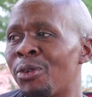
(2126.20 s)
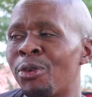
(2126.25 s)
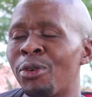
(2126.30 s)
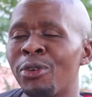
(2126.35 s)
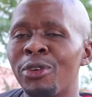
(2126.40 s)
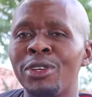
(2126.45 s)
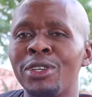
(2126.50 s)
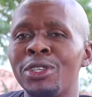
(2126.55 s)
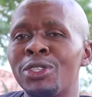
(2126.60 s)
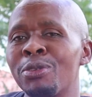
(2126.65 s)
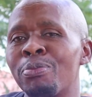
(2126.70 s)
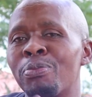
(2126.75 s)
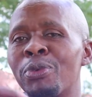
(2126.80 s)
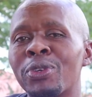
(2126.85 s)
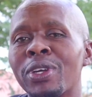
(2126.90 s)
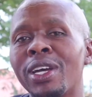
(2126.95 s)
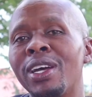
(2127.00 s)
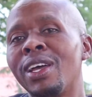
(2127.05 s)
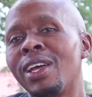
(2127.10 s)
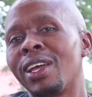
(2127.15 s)
You need to
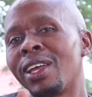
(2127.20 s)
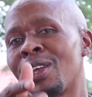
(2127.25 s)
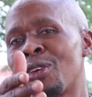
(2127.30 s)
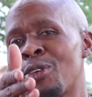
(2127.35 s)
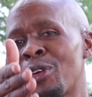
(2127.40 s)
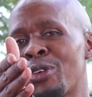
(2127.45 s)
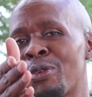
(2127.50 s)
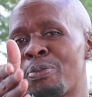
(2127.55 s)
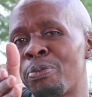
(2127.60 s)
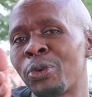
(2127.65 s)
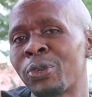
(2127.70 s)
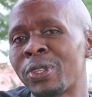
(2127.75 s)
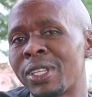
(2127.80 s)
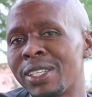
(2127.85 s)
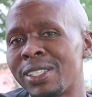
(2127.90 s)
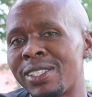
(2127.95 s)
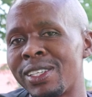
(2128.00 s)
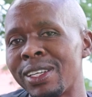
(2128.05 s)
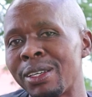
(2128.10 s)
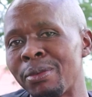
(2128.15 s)
book. You book
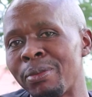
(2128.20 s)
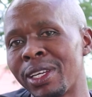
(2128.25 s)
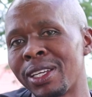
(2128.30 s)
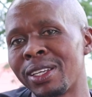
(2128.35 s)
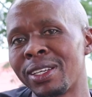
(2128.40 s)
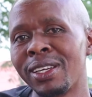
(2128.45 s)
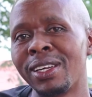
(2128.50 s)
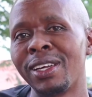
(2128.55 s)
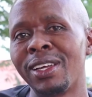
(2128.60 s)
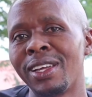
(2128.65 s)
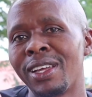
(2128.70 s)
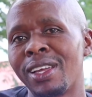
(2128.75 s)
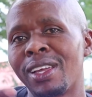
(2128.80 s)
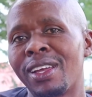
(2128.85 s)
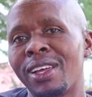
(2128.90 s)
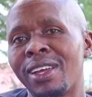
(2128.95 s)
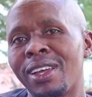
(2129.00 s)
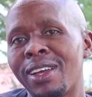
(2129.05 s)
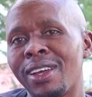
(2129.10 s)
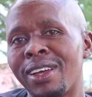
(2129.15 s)
this gentleman.
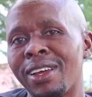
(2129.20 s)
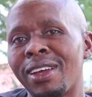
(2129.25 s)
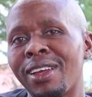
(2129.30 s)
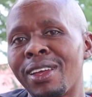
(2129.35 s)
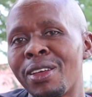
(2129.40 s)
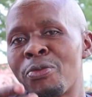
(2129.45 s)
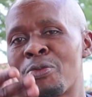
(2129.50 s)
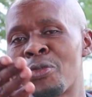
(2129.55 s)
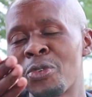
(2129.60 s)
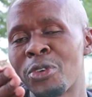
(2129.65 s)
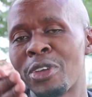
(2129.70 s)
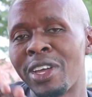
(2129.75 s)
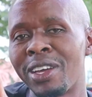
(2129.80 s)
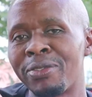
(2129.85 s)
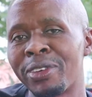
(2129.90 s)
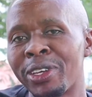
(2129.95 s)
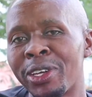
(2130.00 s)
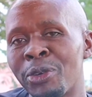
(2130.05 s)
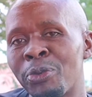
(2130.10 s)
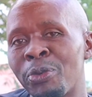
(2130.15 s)
If you're
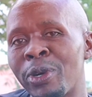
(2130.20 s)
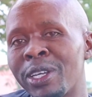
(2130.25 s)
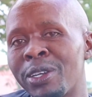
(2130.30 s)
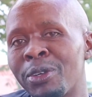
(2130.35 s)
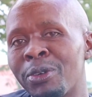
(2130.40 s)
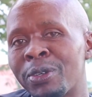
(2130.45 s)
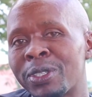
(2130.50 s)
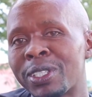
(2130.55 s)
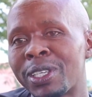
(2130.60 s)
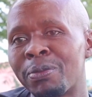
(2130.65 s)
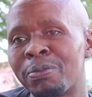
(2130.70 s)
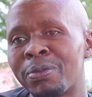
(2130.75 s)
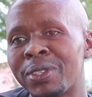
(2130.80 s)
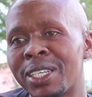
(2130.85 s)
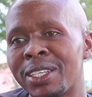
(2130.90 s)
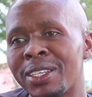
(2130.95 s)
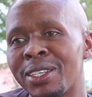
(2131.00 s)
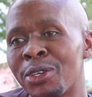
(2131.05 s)
having a wedding or something,